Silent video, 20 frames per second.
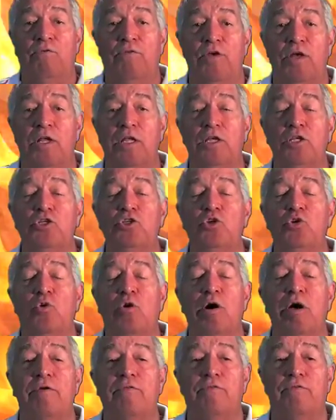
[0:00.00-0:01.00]
feeling
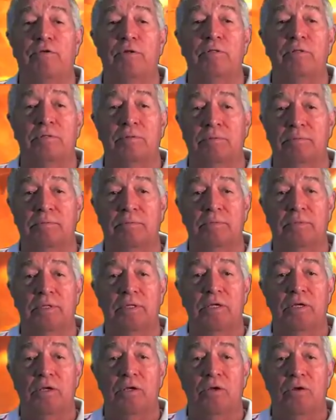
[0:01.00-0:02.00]
joyful.
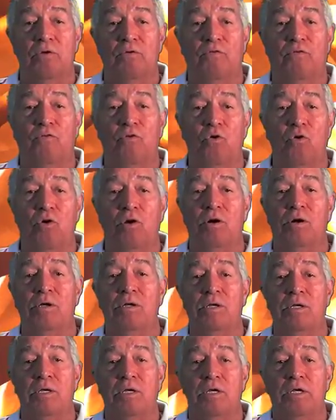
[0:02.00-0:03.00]
Four,
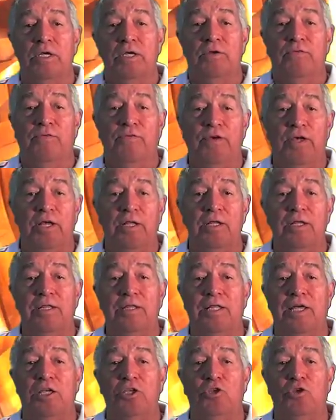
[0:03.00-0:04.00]

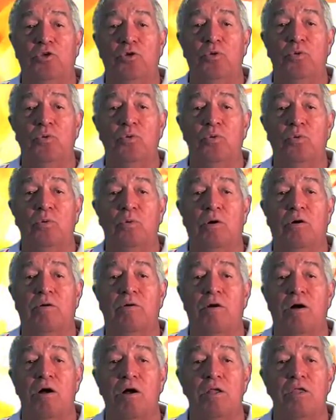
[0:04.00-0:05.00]
feeling that you
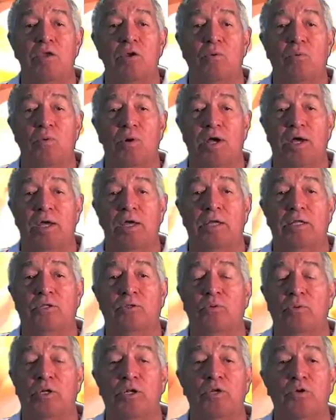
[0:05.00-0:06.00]
are on your way
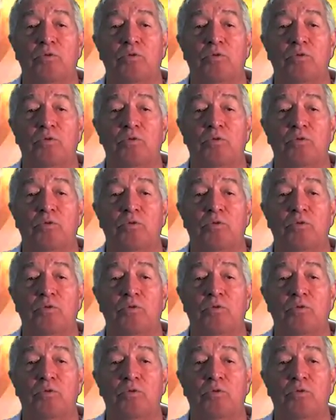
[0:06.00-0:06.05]
to a